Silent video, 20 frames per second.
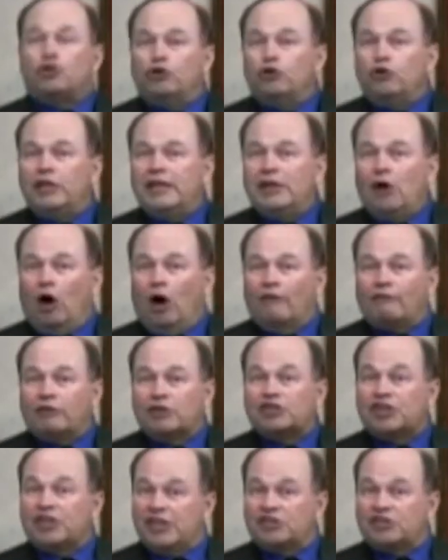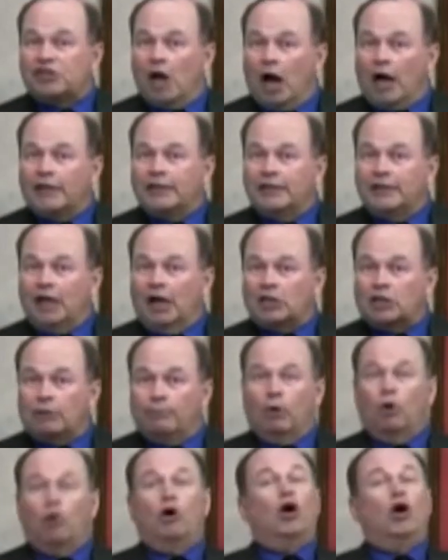to the office is
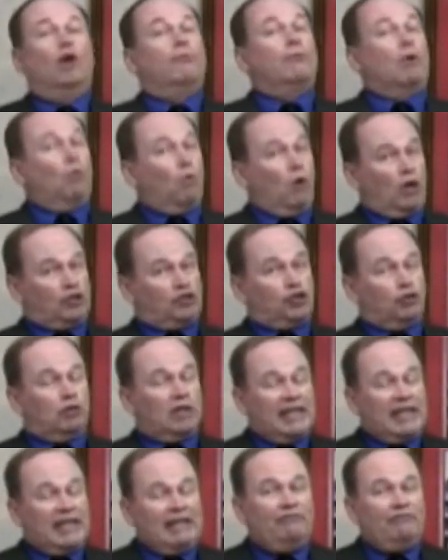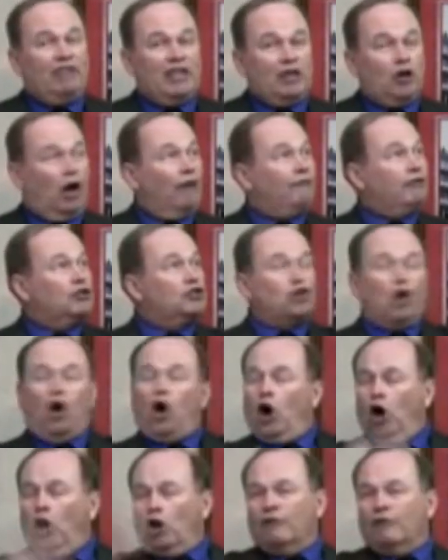non-deductible, but once you leave the office,
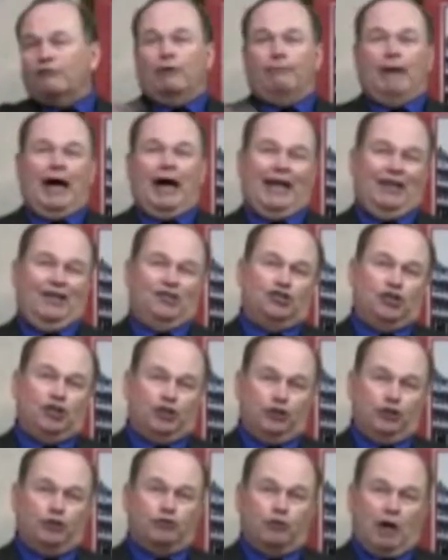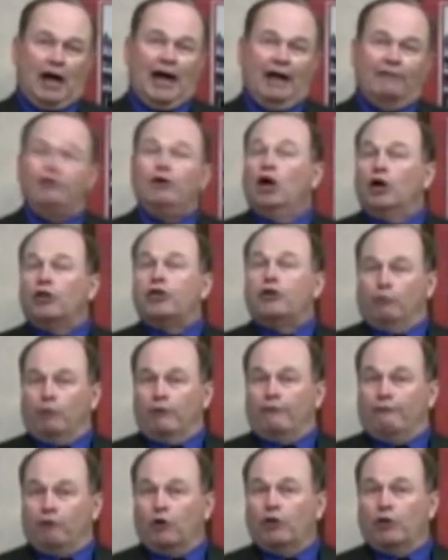all of the mileage that you drive
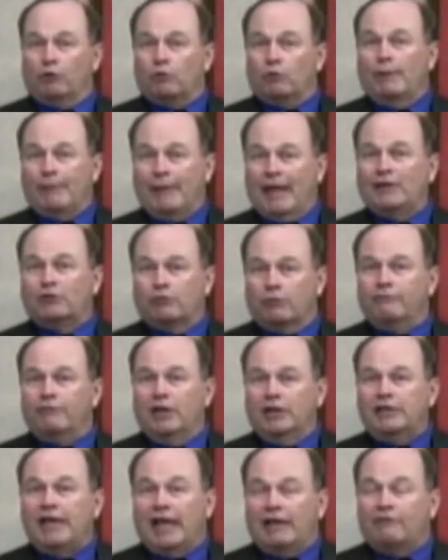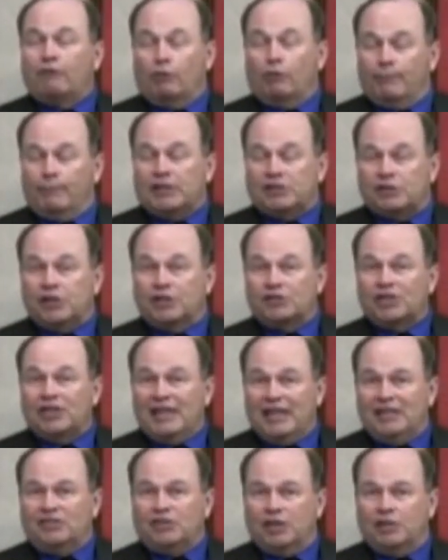for the remainder of the day for business
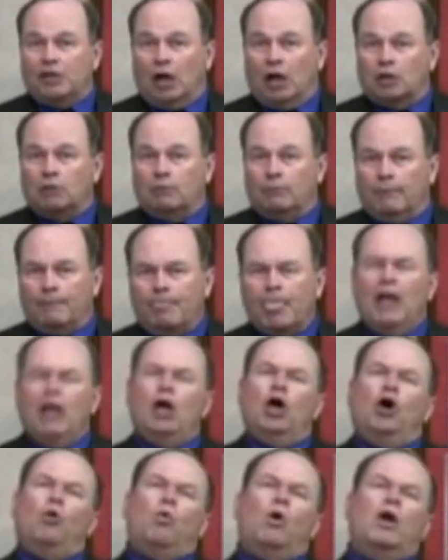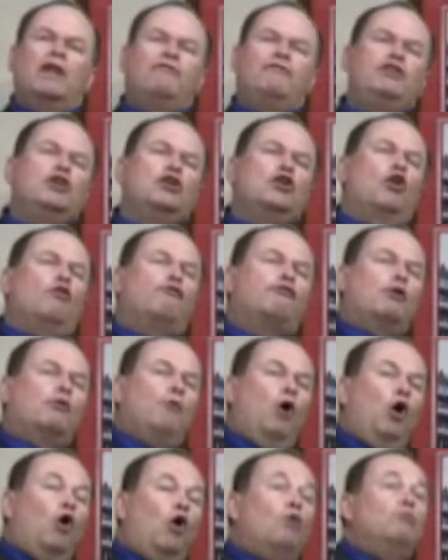is deductible. What if you go
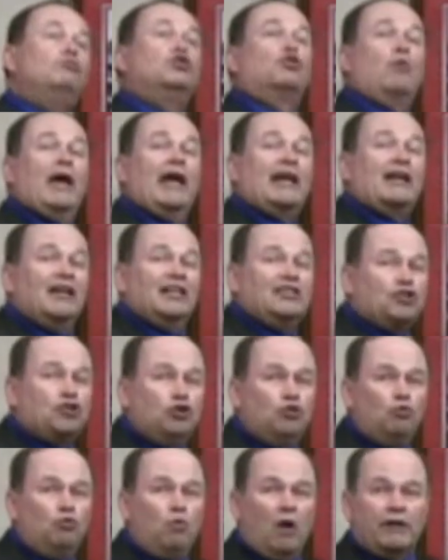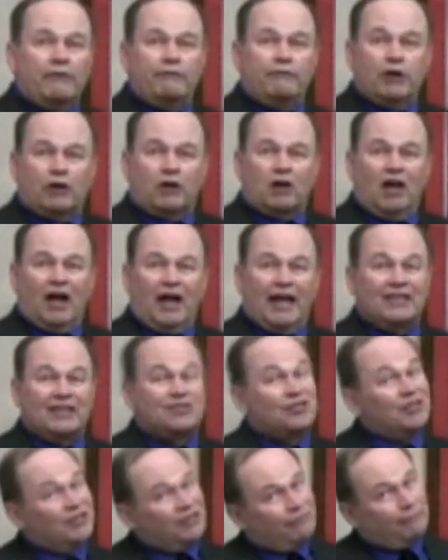from home directly to one of your
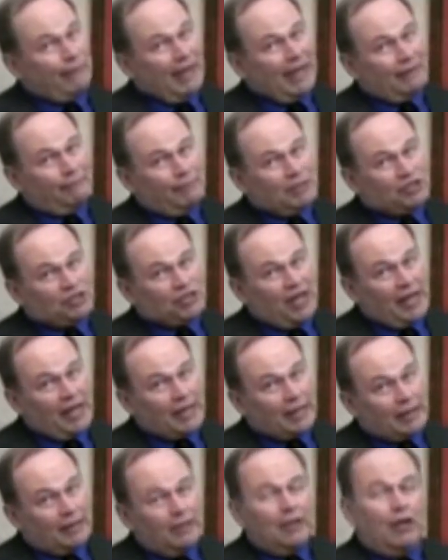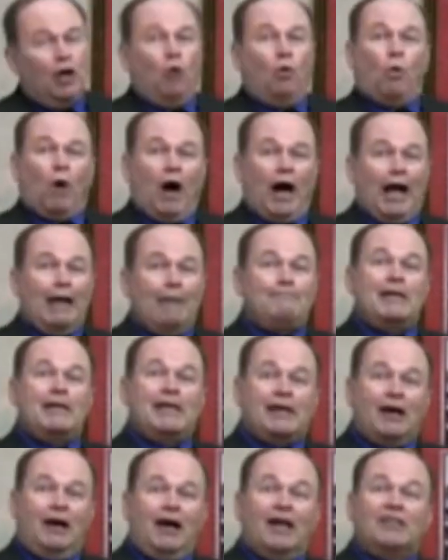clients? You've made a mistake. Why?
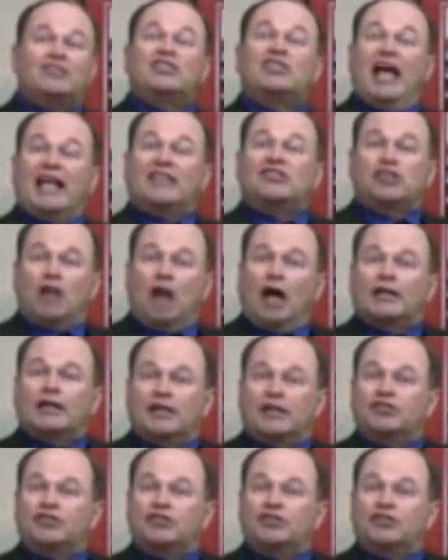Because that's not